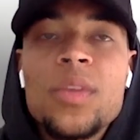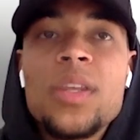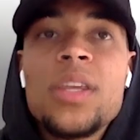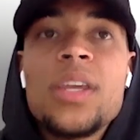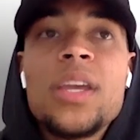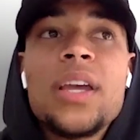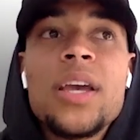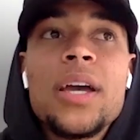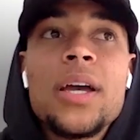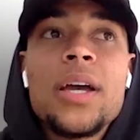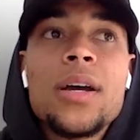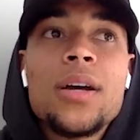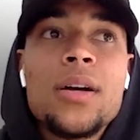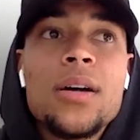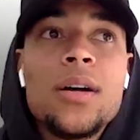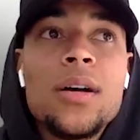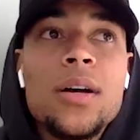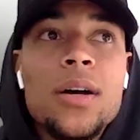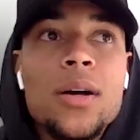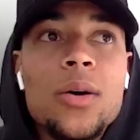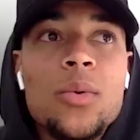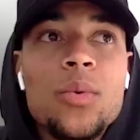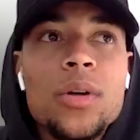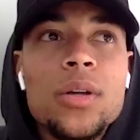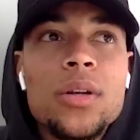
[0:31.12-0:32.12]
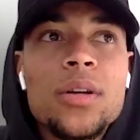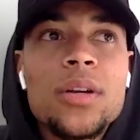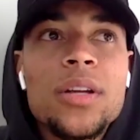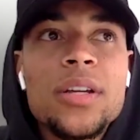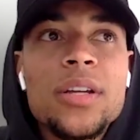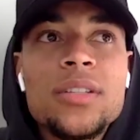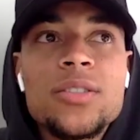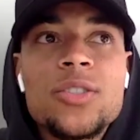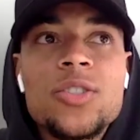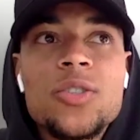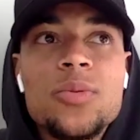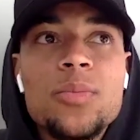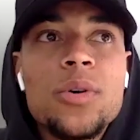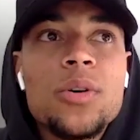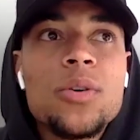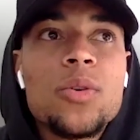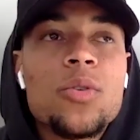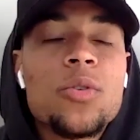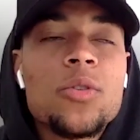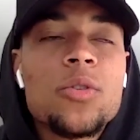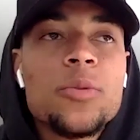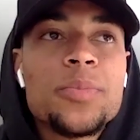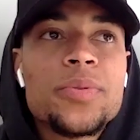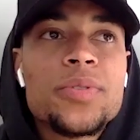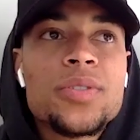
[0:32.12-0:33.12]
Yeah, uh, we're in small
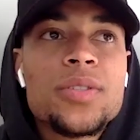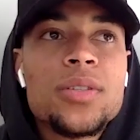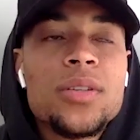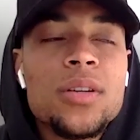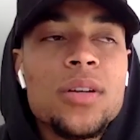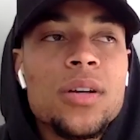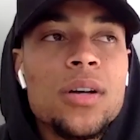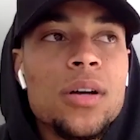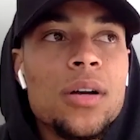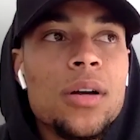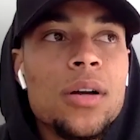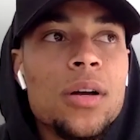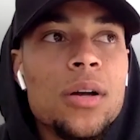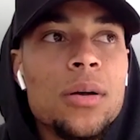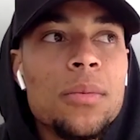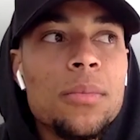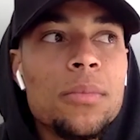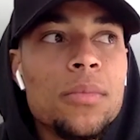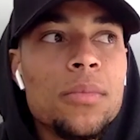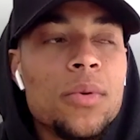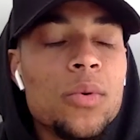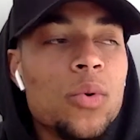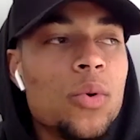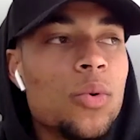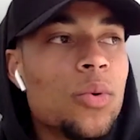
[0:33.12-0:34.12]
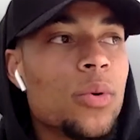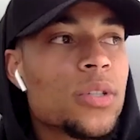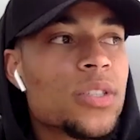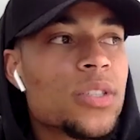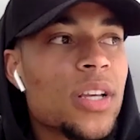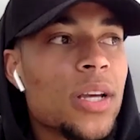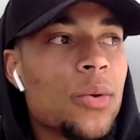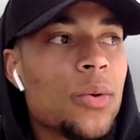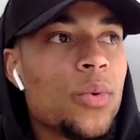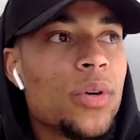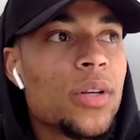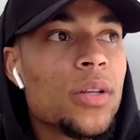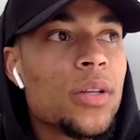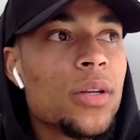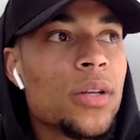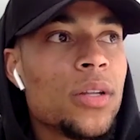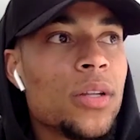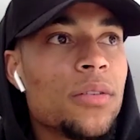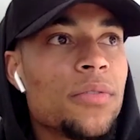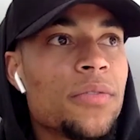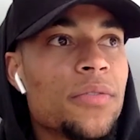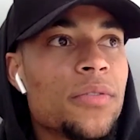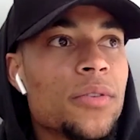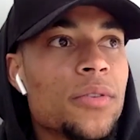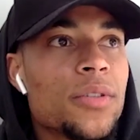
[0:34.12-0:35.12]
groups. Um, who was I with
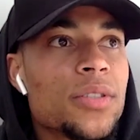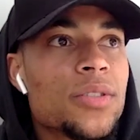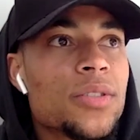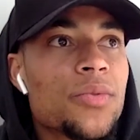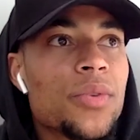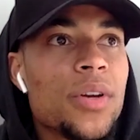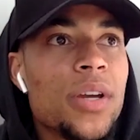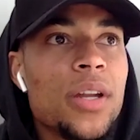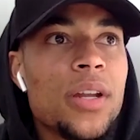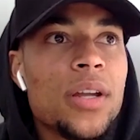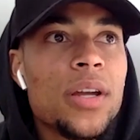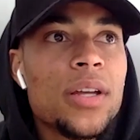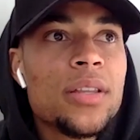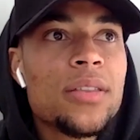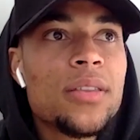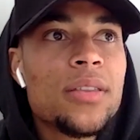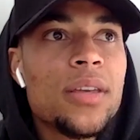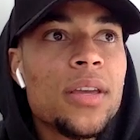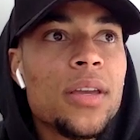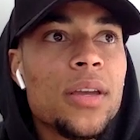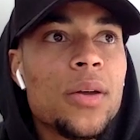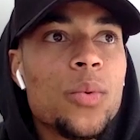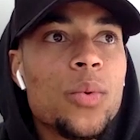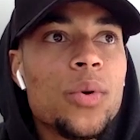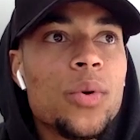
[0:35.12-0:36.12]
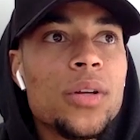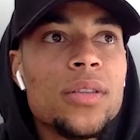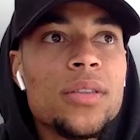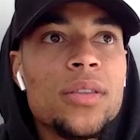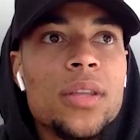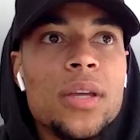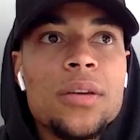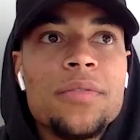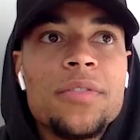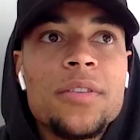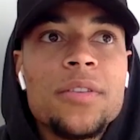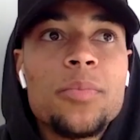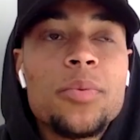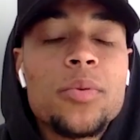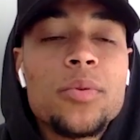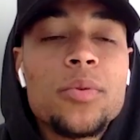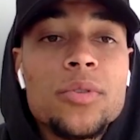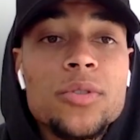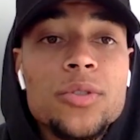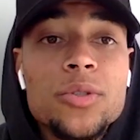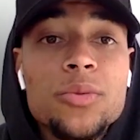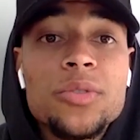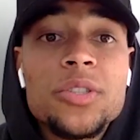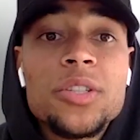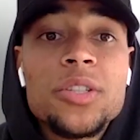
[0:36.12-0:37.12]
in the first training? I think with David
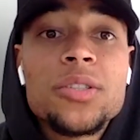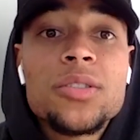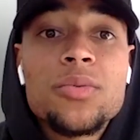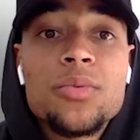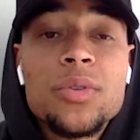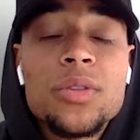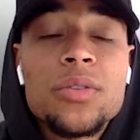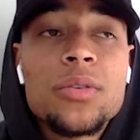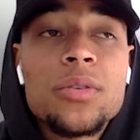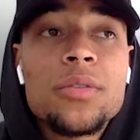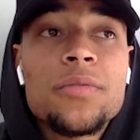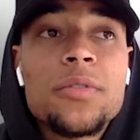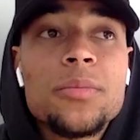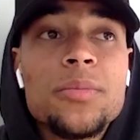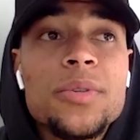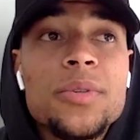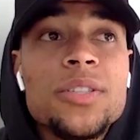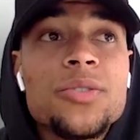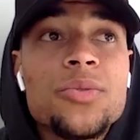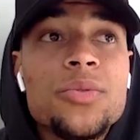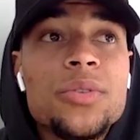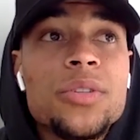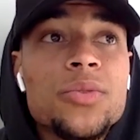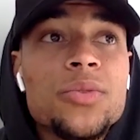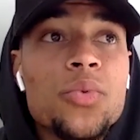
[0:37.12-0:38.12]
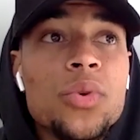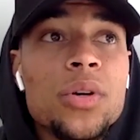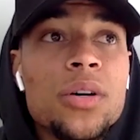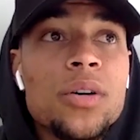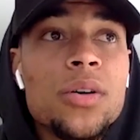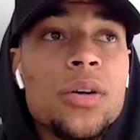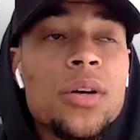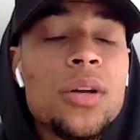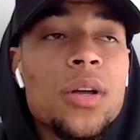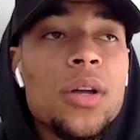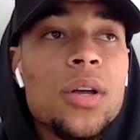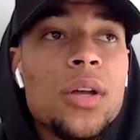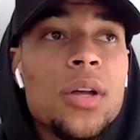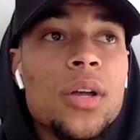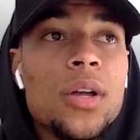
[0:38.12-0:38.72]
Brooks, who just returned from injury as well.